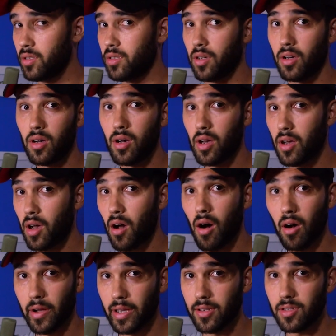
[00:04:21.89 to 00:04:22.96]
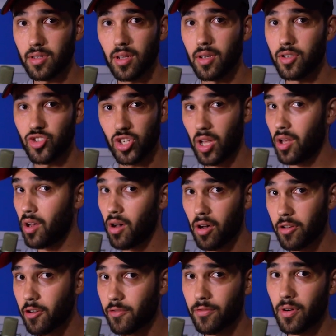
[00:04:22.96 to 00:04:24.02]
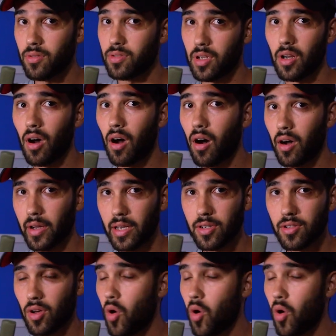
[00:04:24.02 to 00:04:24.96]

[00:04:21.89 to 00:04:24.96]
to August, sell all your phones in August